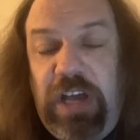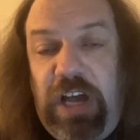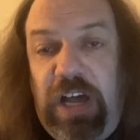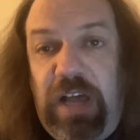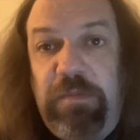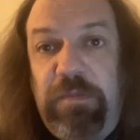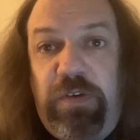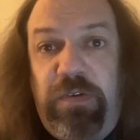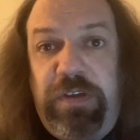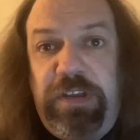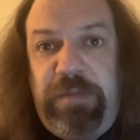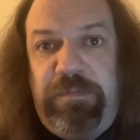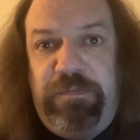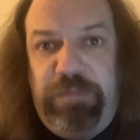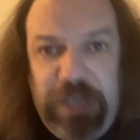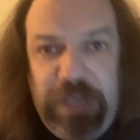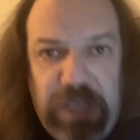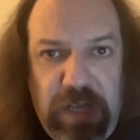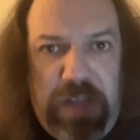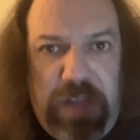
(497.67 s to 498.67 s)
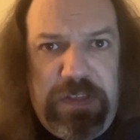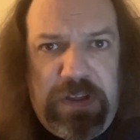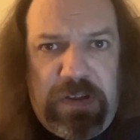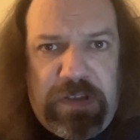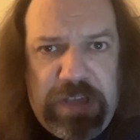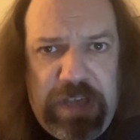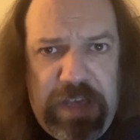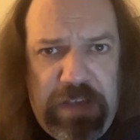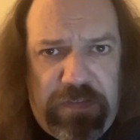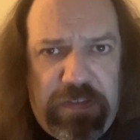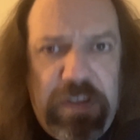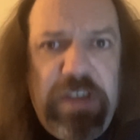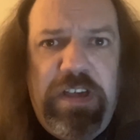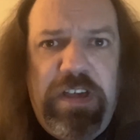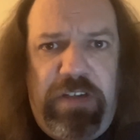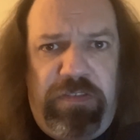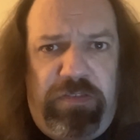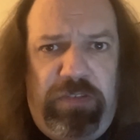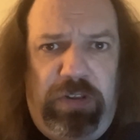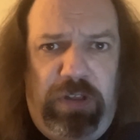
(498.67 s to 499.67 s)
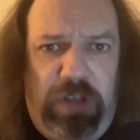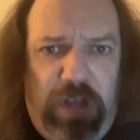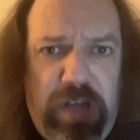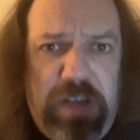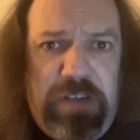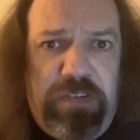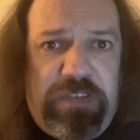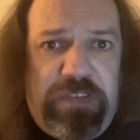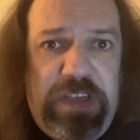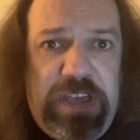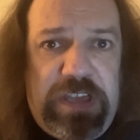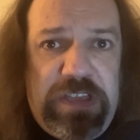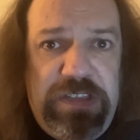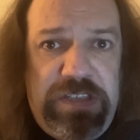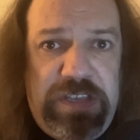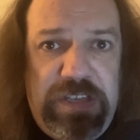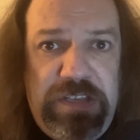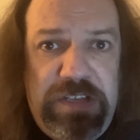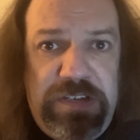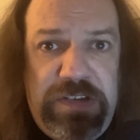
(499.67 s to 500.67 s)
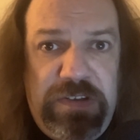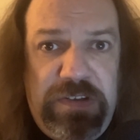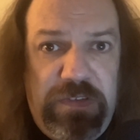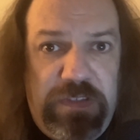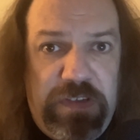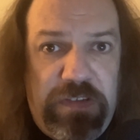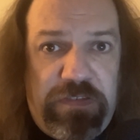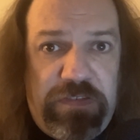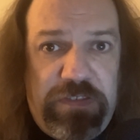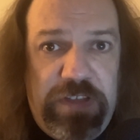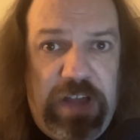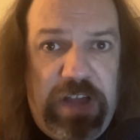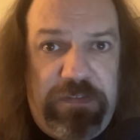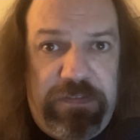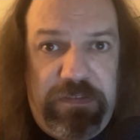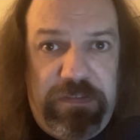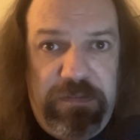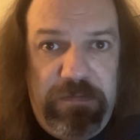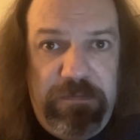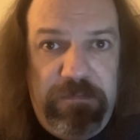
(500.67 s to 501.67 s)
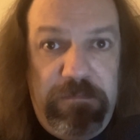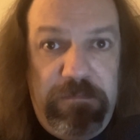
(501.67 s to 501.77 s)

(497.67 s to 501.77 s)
I'm going to be on their case as long as they continue to do this stuff.